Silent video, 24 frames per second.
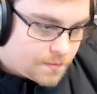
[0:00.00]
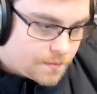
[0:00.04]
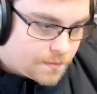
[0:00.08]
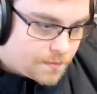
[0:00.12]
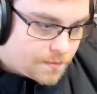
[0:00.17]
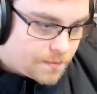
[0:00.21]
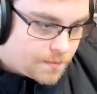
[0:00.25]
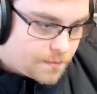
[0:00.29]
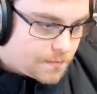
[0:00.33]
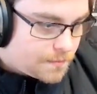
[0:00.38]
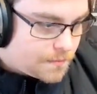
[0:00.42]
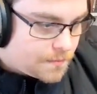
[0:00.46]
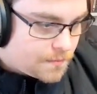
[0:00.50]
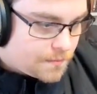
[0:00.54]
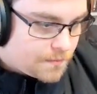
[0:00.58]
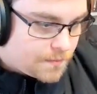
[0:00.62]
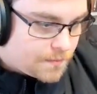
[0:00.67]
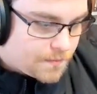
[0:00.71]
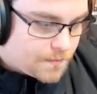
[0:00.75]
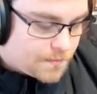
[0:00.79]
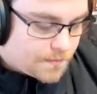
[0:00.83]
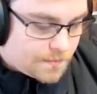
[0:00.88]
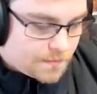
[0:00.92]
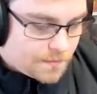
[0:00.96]

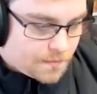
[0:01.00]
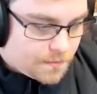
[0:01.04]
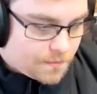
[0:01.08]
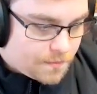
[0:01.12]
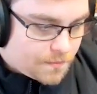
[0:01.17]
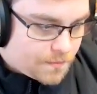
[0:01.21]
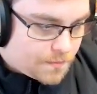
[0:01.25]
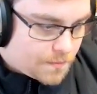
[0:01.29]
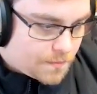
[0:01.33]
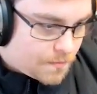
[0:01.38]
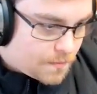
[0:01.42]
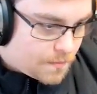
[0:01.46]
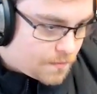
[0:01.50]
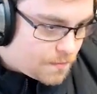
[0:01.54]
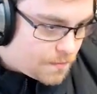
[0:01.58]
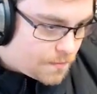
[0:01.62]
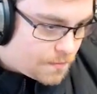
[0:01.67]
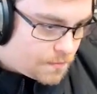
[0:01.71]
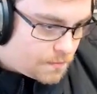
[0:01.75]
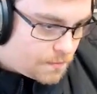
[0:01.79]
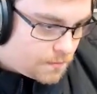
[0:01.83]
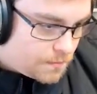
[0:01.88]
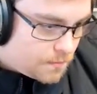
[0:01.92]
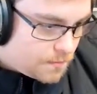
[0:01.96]

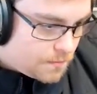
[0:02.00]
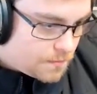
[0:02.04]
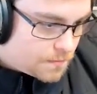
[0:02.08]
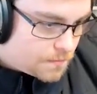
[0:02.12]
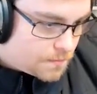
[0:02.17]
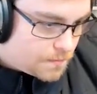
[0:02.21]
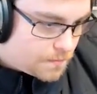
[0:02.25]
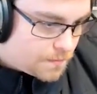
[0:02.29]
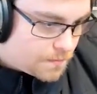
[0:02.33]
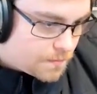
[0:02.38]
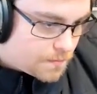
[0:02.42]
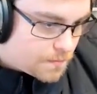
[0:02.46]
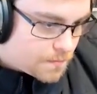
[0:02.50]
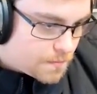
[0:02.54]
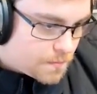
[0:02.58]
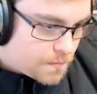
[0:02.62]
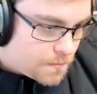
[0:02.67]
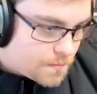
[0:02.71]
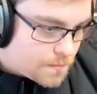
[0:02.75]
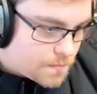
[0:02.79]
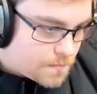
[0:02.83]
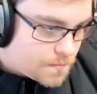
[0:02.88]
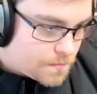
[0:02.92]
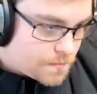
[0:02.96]

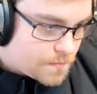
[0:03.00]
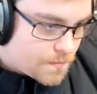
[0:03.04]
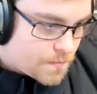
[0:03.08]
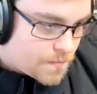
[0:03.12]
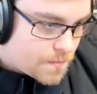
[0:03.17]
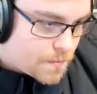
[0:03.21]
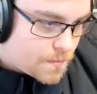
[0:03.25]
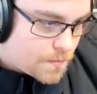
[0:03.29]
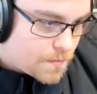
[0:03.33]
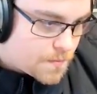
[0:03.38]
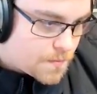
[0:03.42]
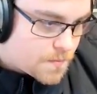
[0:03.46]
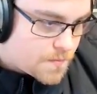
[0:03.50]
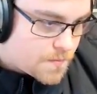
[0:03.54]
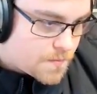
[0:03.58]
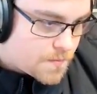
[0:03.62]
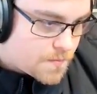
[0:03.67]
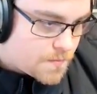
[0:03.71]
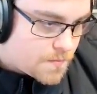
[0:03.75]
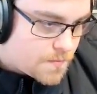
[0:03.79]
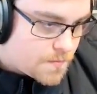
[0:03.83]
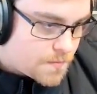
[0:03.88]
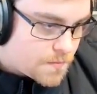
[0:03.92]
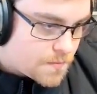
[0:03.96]

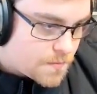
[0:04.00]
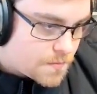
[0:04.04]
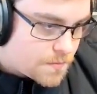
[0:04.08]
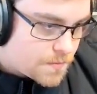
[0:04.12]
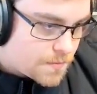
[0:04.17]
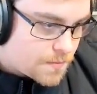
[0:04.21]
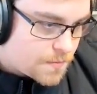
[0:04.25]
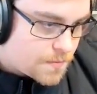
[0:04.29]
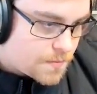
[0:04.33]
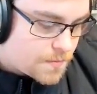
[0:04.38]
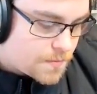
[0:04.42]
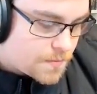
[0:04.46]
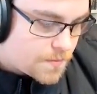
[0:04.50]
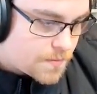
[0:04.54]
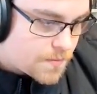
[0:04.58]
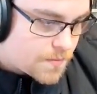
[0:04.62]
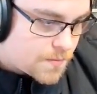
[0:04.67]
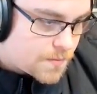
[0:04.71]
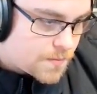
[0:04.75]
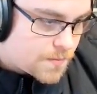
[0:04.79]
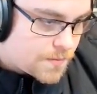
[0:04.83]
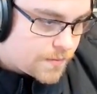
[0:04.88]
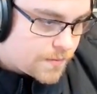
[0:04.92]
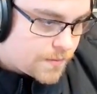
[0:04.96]

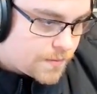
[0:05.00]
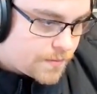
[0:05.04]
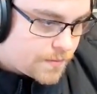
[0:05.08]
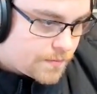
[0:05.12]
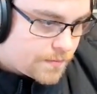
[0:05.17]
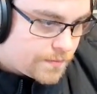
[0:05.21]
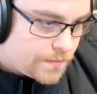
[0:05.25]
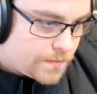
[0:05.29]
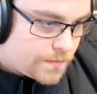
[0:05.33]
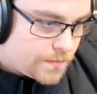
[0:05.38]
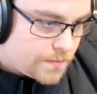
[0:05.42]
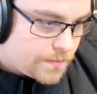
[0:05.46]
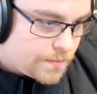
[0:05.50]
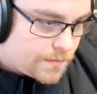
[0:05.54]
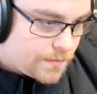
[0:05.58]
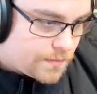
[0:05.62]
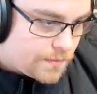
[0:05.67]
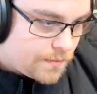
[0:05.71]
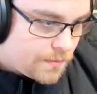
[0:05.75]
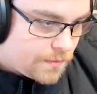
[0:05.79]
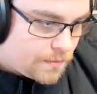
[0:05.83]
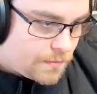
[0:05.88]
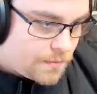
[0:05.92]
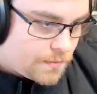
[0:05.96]

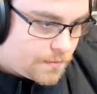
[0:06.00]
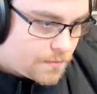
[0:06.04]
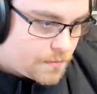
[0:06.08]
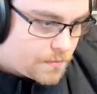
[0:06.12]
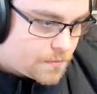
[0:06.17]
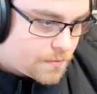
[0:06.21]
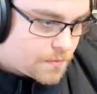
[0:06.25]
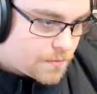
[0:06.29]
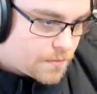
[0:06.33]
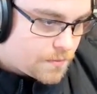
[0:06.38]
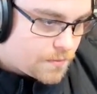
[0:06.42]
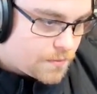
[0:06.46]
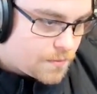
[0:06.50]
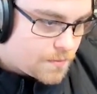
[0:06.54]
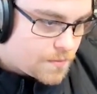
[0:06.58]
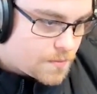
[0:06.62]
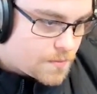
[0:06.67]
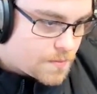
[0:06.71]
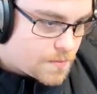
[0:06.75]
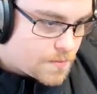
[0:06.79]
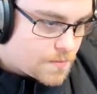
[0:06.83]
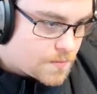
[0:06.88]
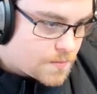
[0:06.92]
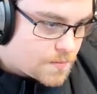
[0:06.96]

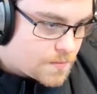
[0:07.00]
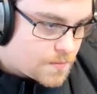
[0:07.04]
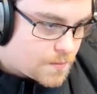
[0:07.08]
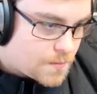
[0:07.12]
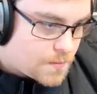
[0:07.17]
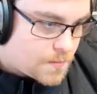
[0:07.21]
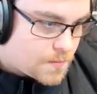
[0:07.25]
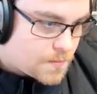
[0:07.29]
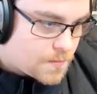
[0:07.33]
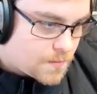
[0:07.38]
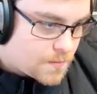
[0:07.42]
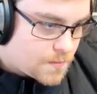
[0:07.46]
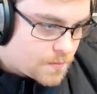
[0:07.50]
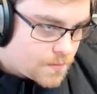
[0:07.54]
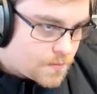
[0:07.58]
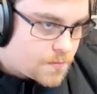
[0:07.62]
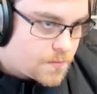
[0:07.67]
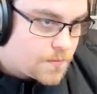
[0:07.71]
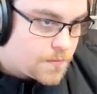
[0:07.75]
No words are spoken by the person on screen.